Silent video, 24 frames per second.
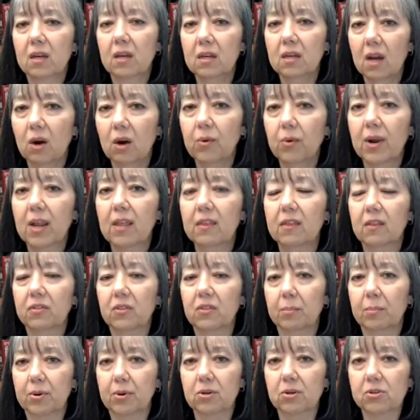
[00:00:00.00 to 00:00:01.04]
Knowing that
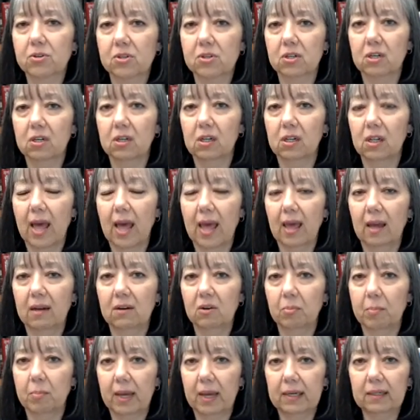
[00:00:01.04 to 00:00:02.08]
the personal and
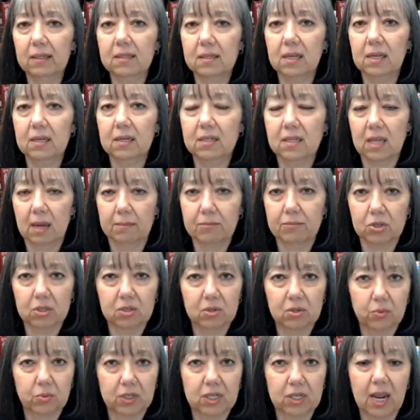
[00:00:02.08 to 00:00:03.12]
dependency
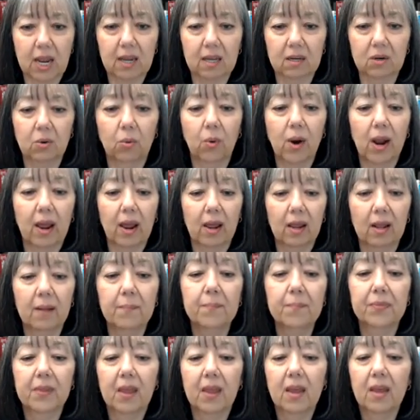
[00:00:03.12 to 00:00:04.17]
exemptions were taken away,
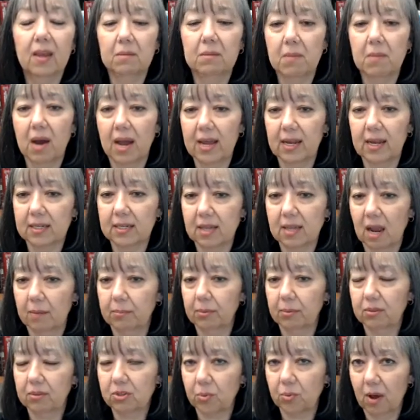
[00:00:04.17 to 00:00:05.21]
in my
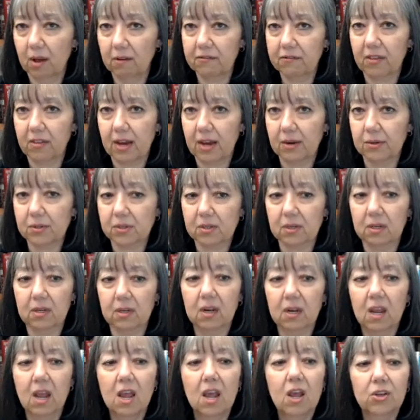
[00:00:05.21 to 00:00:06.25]
example,
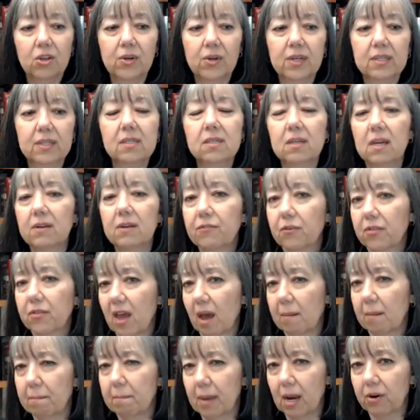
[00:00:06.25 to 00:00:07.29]
12,000, you can see for
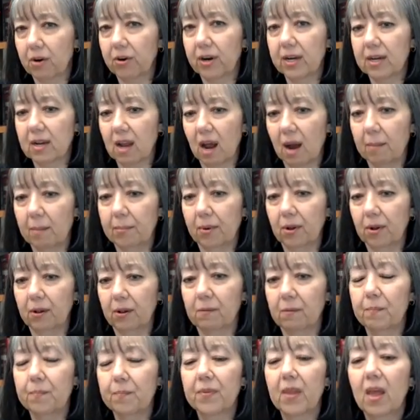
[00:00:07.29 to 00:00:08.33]
that married
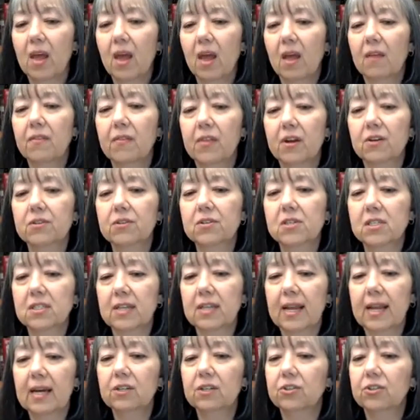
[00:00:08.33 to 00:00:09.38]
couple, their
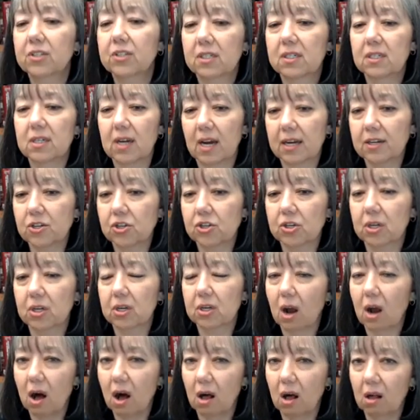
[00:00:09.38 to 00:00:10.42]
standard
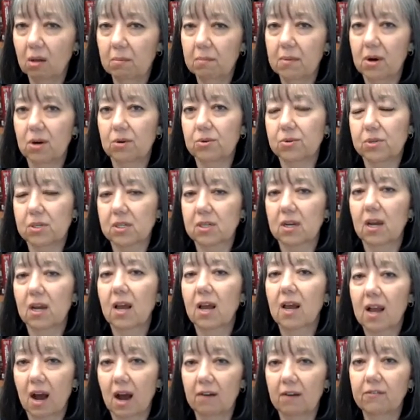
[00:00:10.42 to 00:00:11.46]
deduction almost
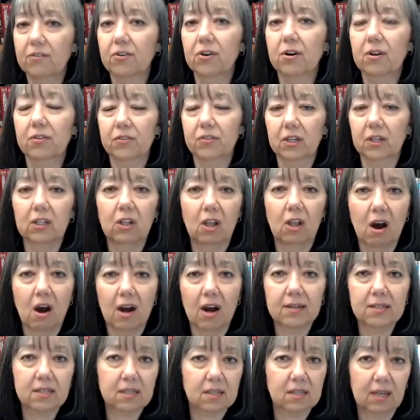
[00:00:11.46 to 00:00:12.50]
covered the
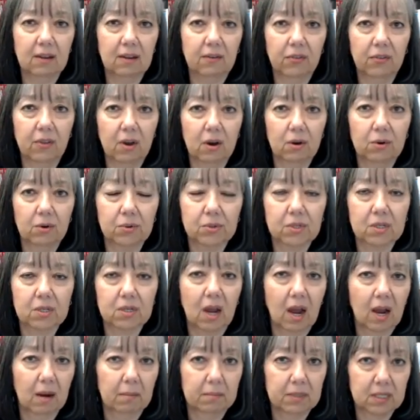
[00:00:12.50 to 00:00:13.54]
loss in those
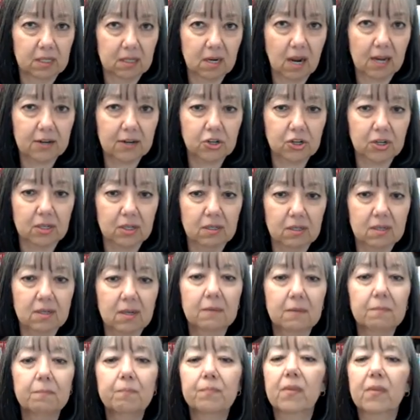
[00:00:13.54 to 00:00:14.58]
um,
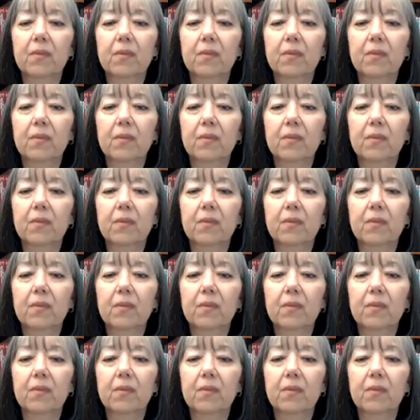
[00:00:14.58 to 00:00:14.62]
deductions.